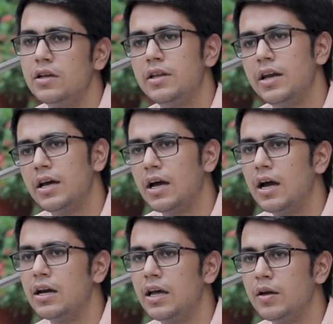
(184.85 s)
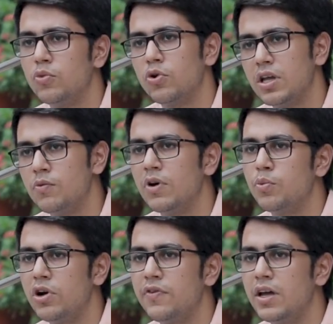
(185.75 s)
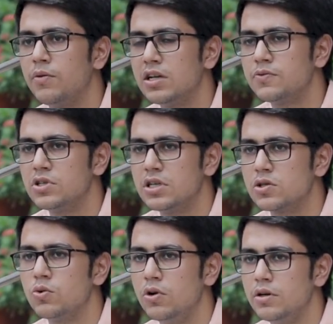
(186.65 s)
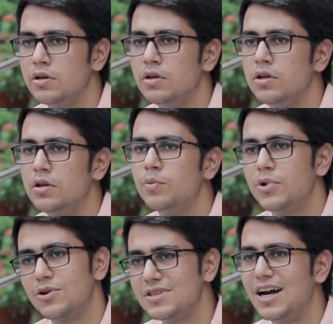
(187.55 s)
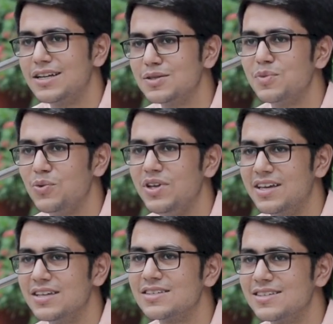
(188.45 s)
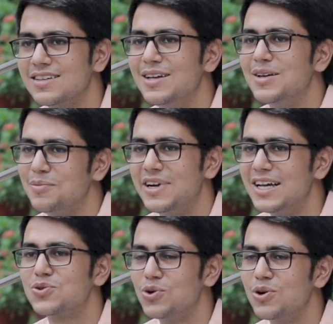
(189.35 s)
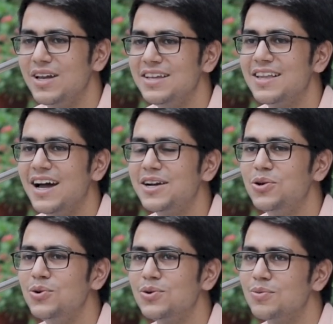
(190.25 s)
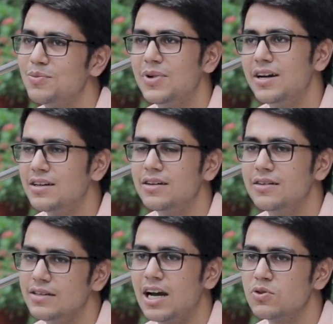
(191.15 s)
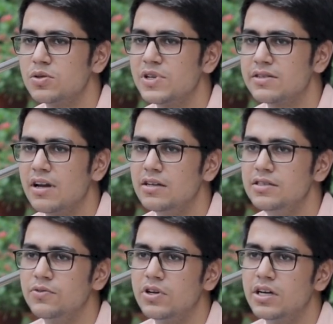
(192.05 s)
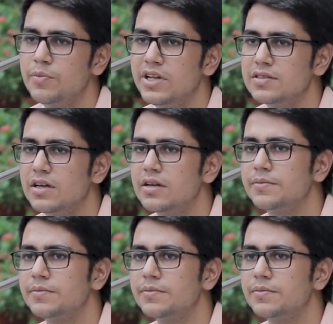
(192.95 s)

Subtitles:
Then I had like more than 1.5 hours for just quant, because that is my weakest. But I scored well in that too. But that was my strategy for attempting that.